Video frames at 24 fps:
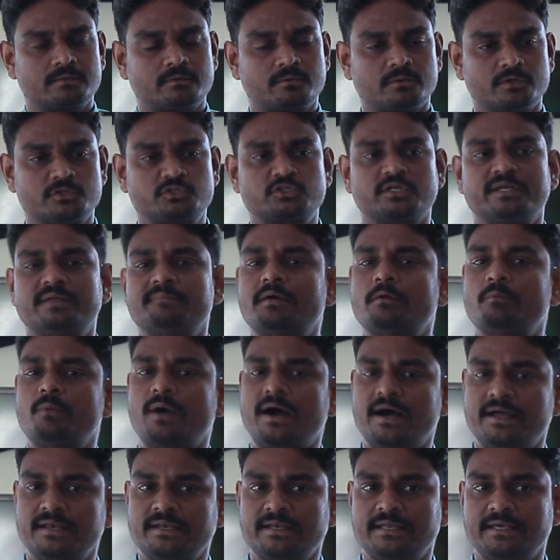Question number
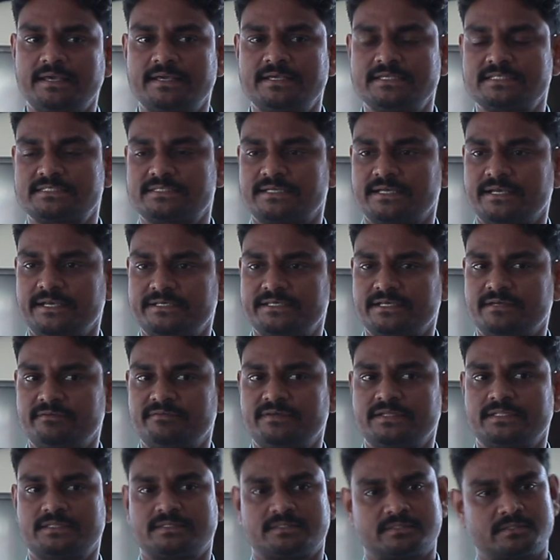1 is related
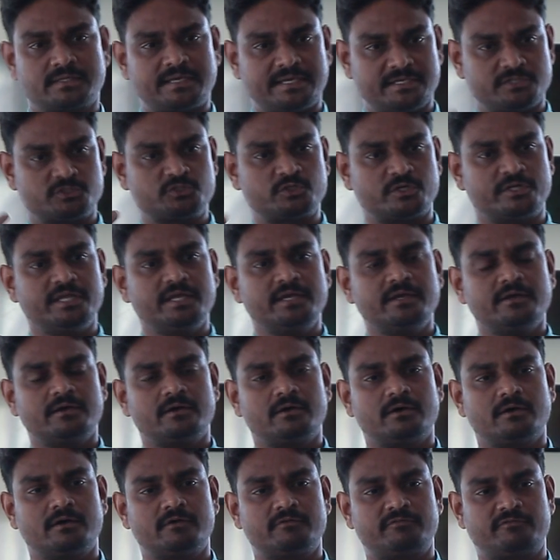with case study
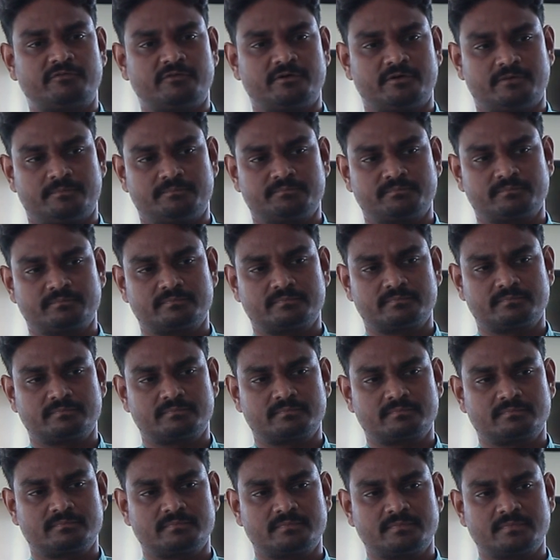of
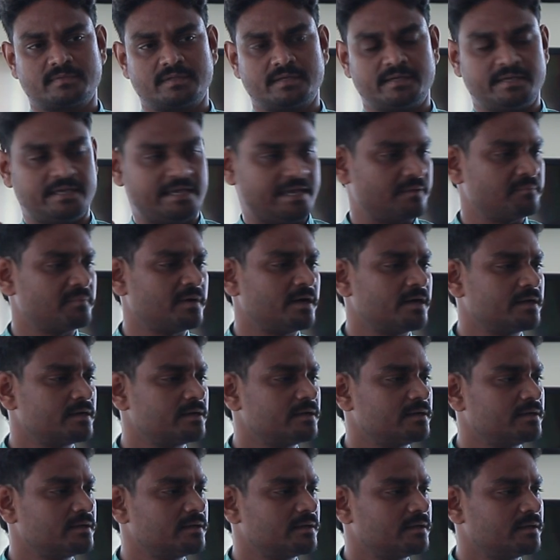
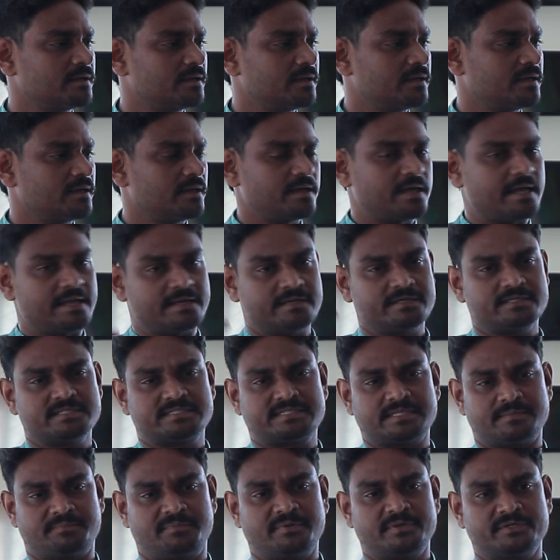AMR, and it is
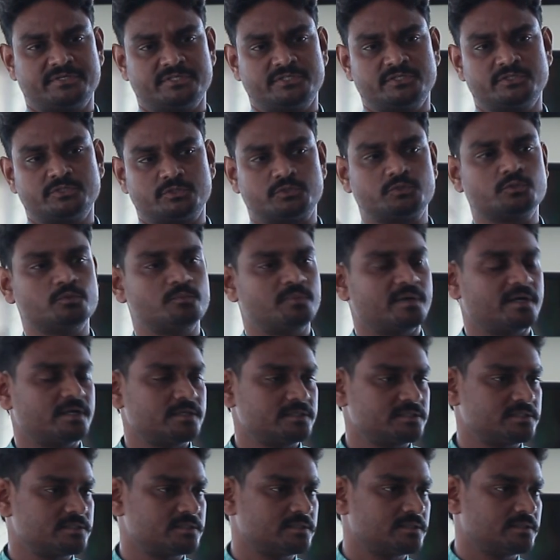separated into two
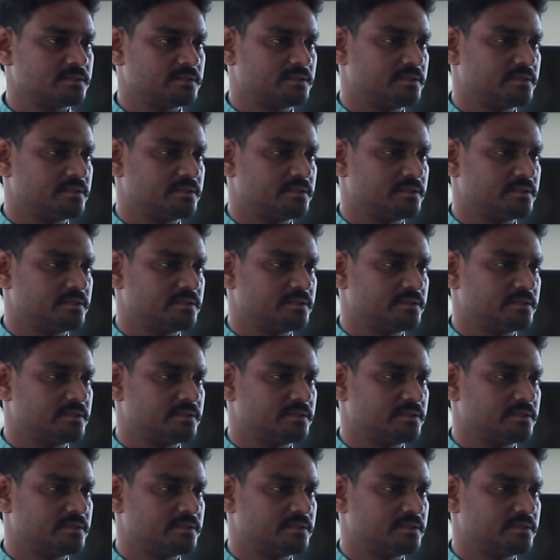parts.